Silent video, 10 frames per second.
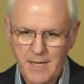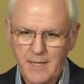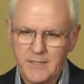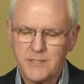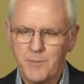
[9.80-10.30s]

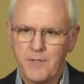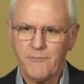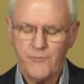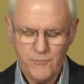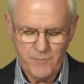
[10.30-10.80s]
I'd like to spend
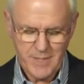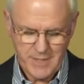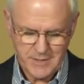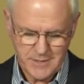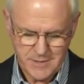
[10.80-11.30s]
a few
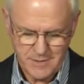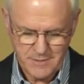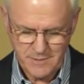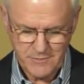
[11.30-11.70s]
minutes